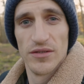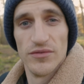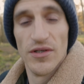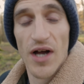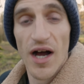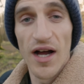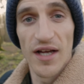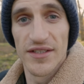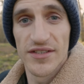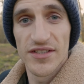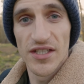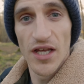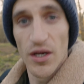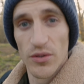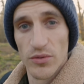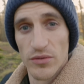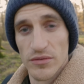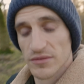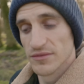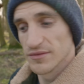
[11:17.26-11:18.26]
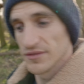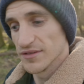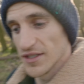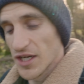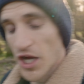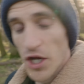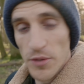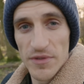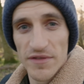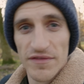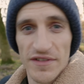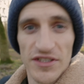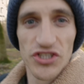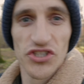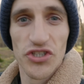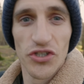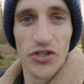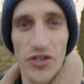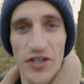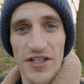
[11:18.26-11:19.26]
Right, so I hope you've
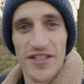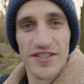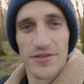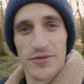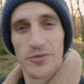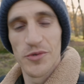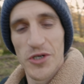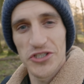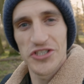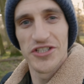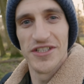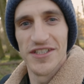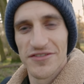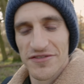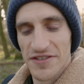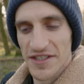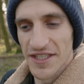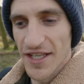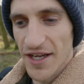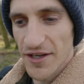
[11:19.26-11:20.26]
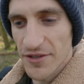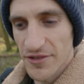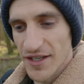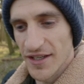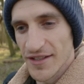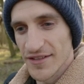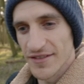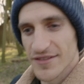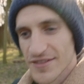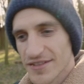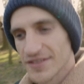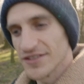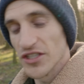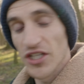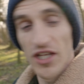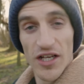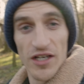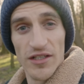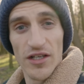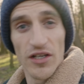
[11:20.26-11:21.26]
enjoyed watching this video and
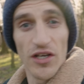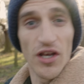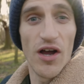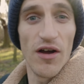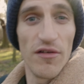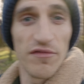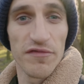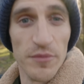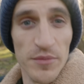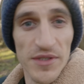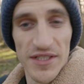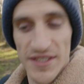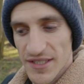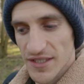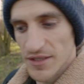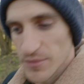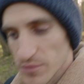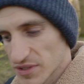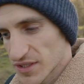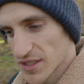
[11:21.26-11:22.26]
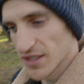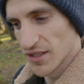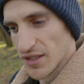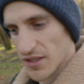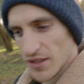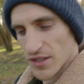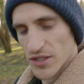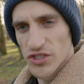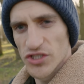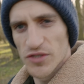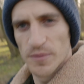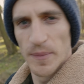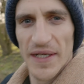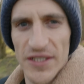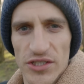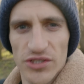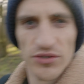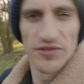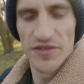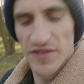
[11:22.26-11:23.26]
learnt a lot from the tips.
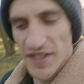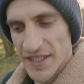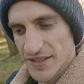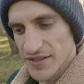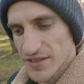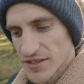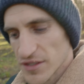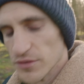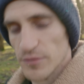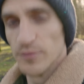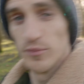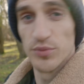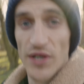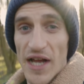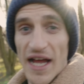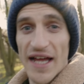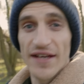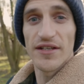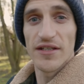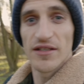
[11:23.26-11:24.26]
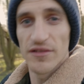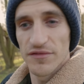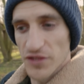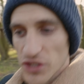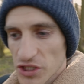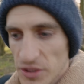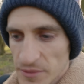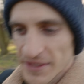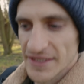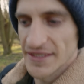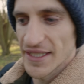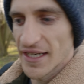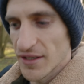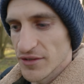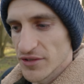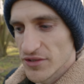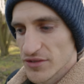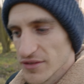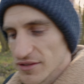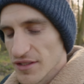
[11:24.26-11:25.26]
Special thanks to Brad for coming
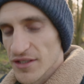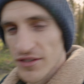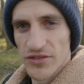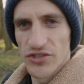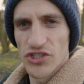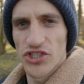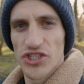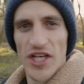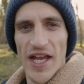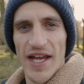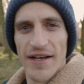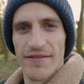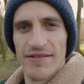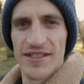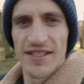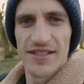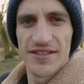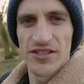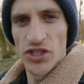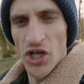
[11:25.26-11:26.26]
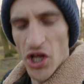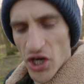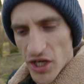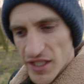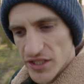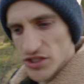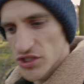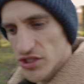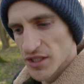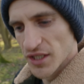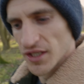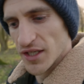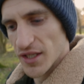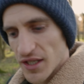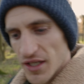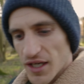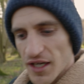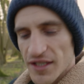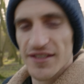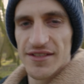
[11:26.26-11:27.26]
down and sharing his knowledge
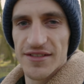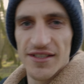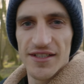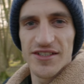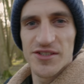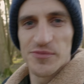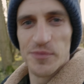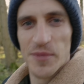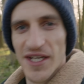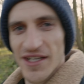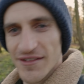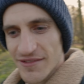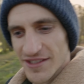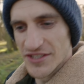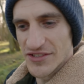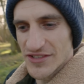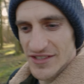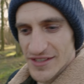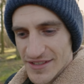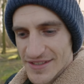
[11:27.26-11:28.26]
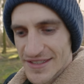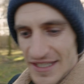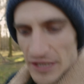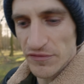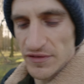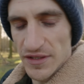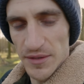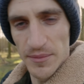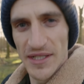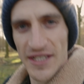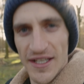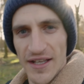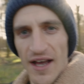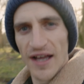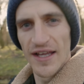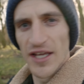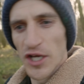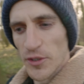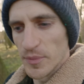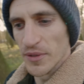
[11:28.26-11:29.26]
and his experience. It's definitely been an
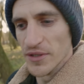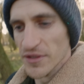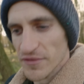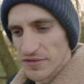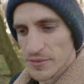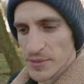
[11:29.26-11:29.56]
eye-opener for